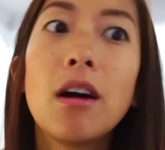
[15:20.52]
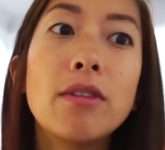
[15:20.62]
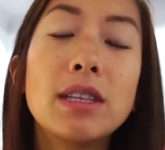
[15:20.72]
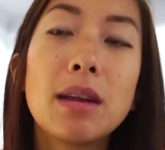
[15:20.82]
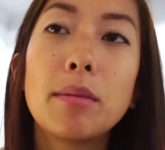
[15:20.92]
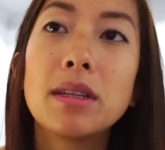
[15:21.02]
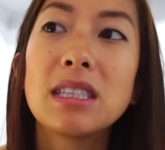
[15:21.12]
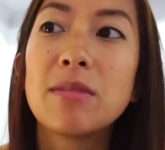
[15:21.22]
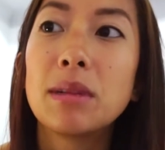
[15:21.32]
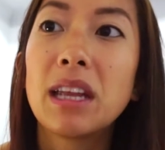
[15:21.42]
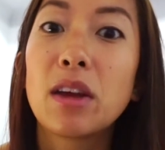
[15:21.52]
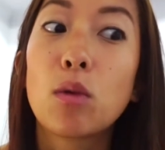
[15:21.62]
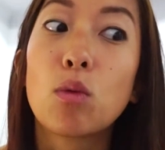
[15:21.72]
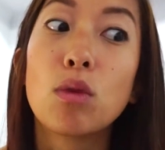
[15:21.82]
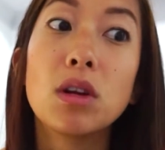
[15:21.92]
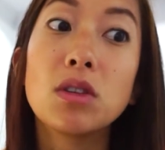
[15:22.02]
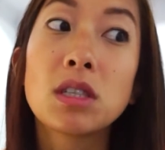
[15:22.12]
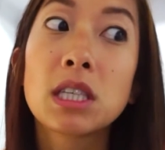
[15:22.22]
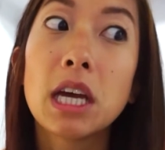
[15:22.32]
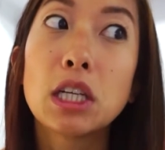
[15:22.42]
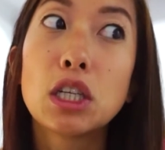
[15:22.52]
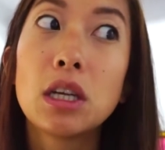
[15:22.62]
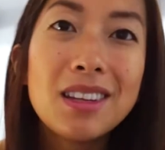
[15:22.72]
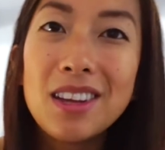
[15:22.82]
of the 10 months have been like real sketch.